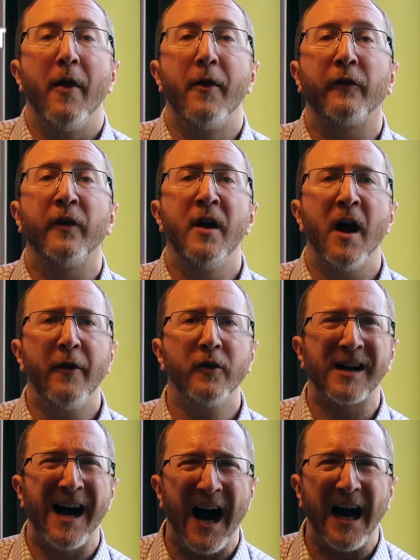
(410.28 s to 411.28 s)
There's
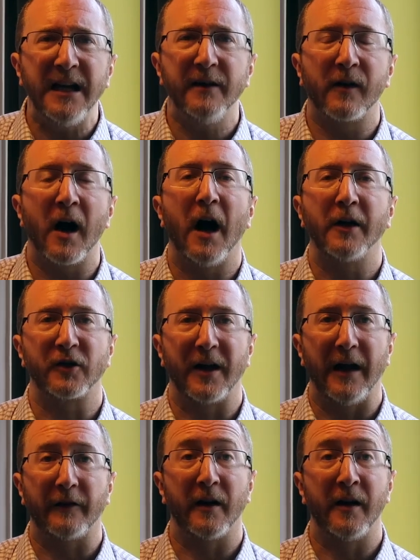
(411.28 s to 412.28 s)
another kind of
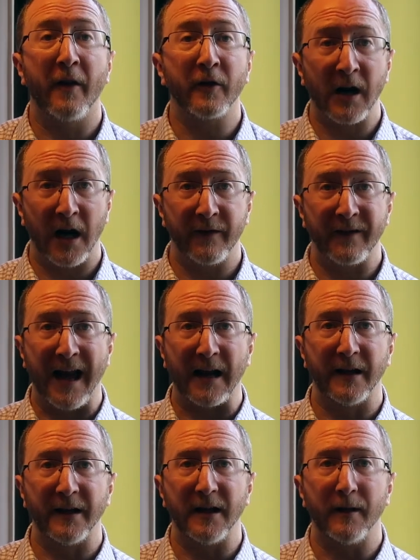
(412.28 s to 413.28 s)
contrast, another kind of
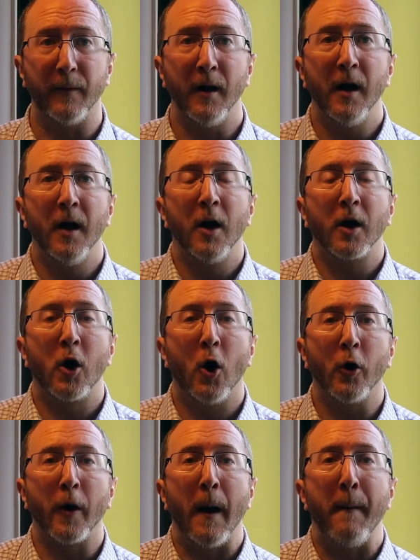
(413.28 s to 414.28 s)
gadolinium,
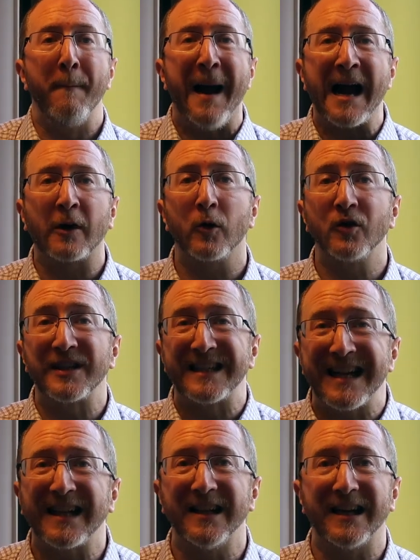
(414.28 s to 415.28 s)
called
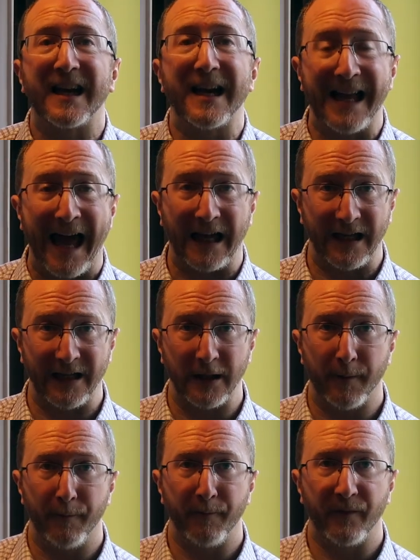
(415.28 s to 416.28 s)
macrocyclic
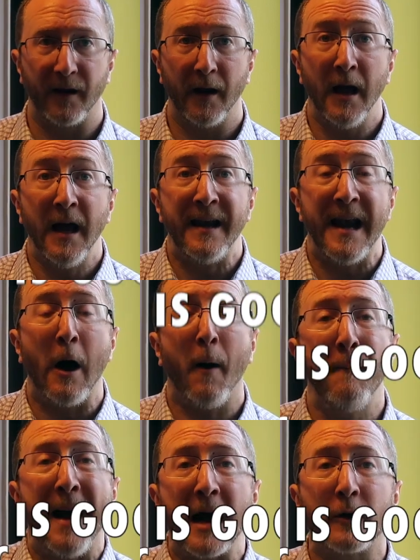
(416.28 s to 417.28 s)
gadolinium.
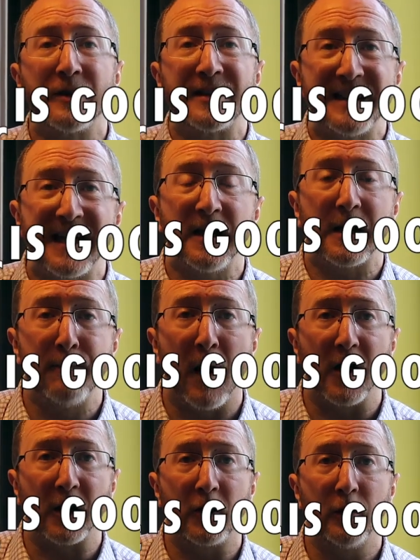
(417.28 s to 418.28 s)
Now, macrocyclic
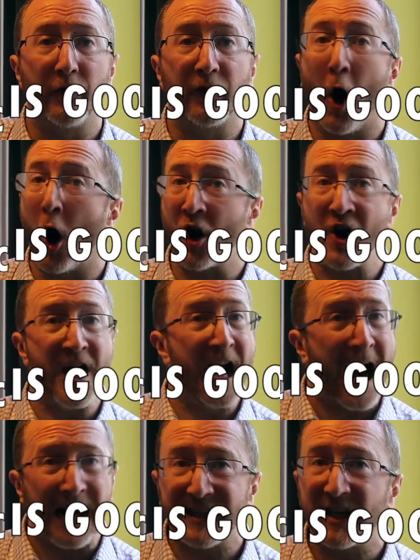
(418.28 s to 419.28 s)
molecules are
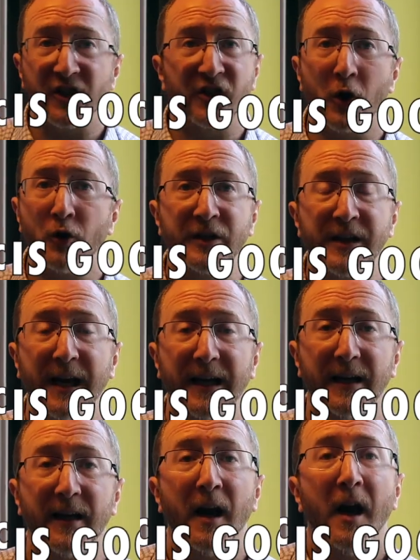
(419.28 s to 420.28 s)
not
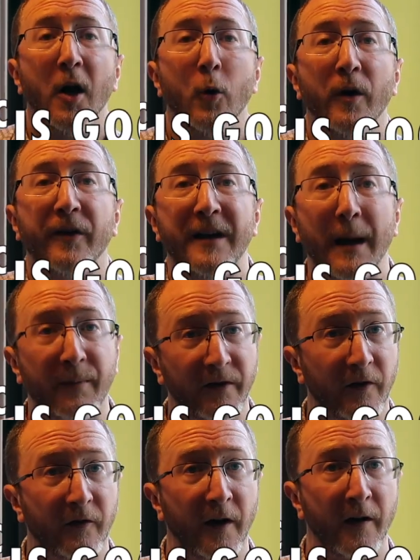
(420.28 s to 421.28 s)
associated with
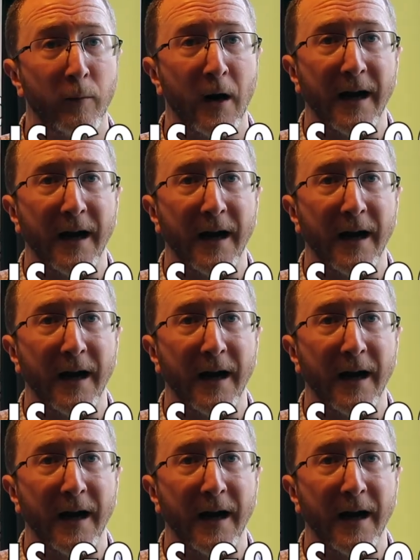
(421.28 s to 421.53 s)
deposition in the